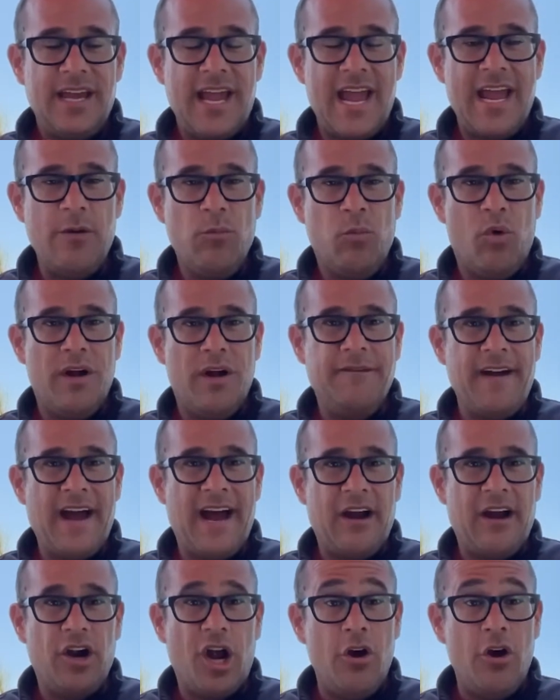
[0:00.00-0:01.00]
And one of
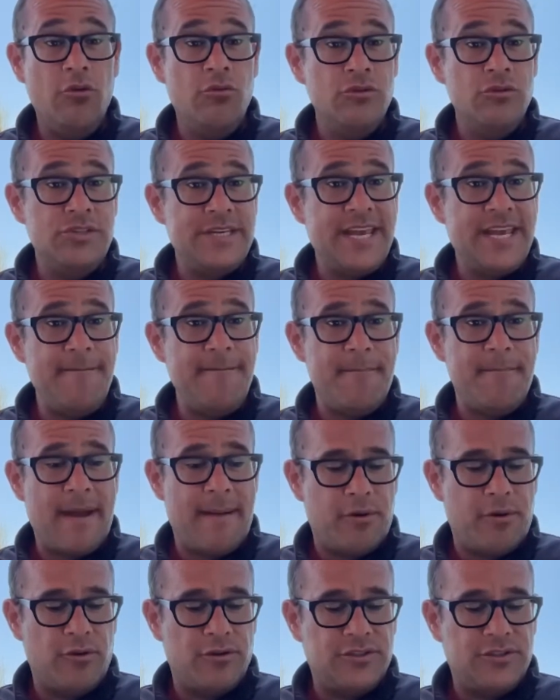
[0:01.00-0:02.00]
our own team
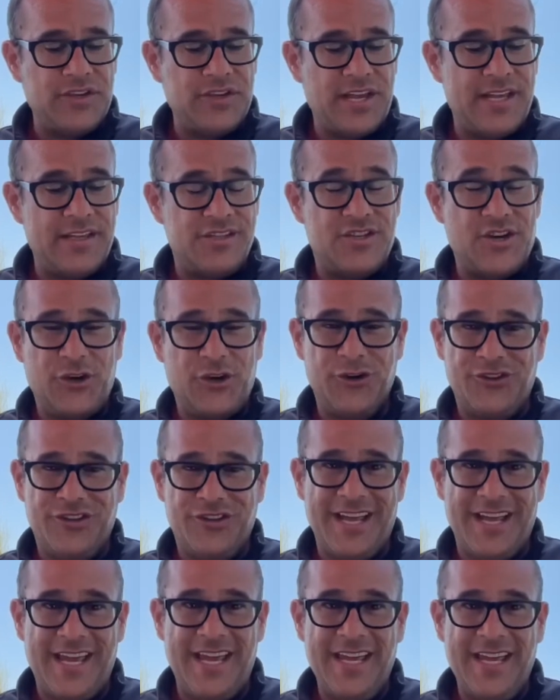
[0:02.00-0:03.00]
members
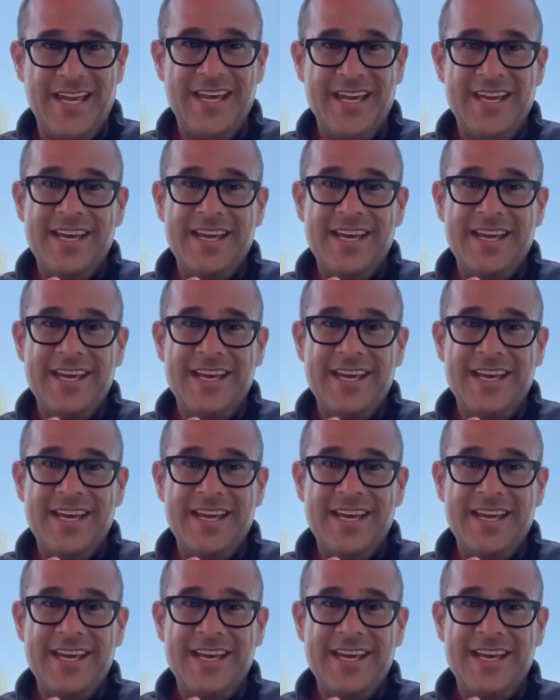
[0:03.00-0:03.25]
internally